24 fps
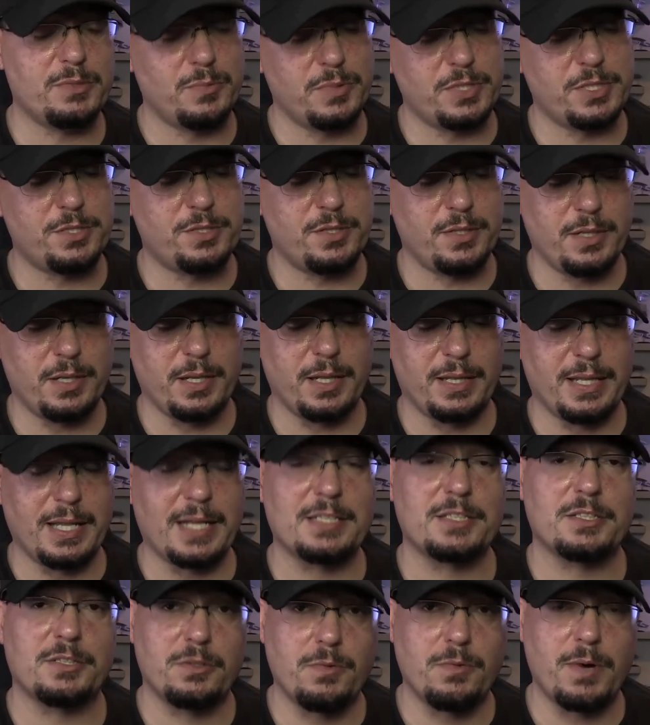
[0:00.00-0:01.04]
which that's
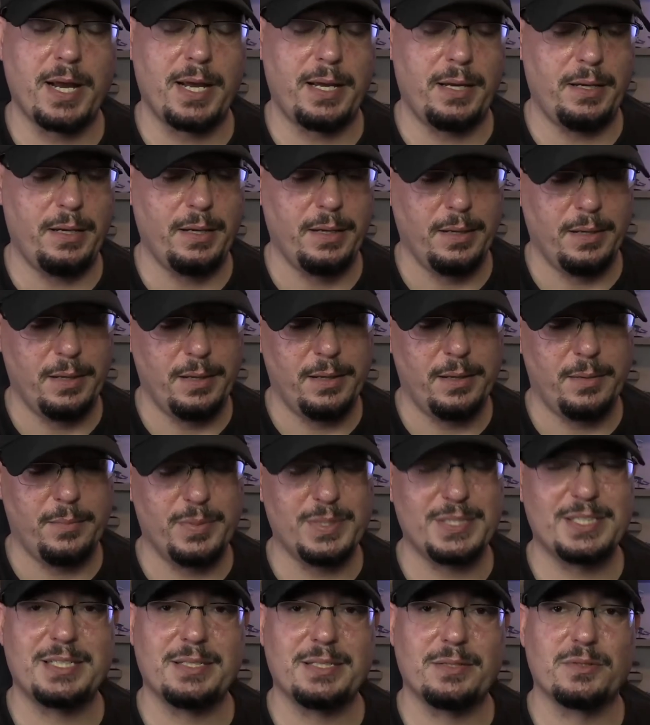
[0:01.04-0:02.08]
great, but
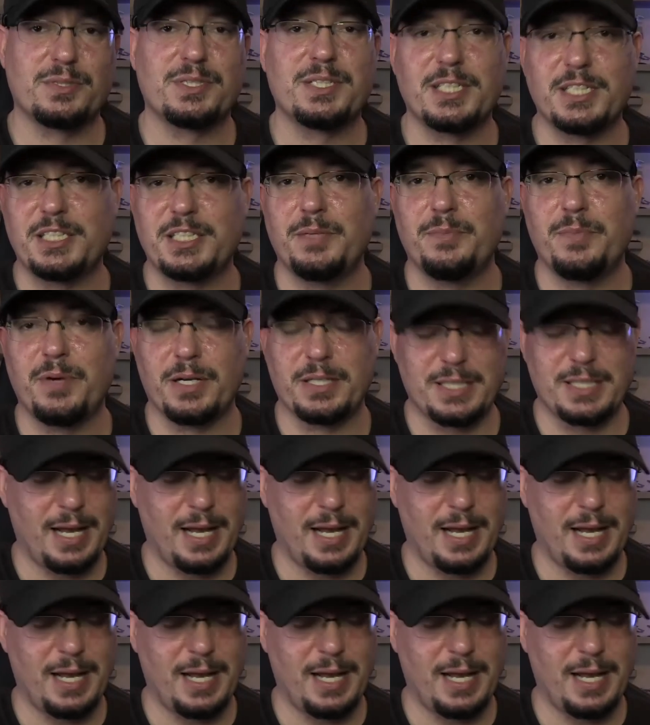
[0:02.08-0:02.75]
still $60.